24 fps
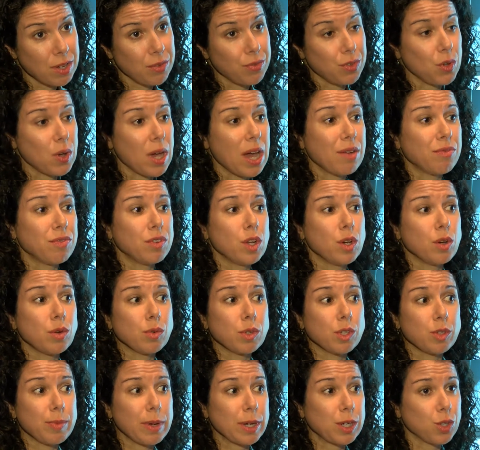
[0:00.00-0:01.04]
if you have
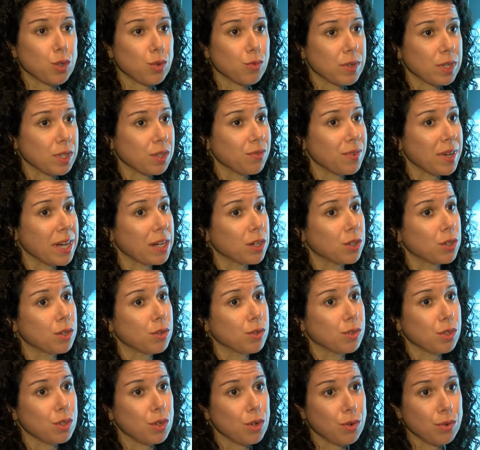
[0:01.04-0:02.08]
no special risk factors,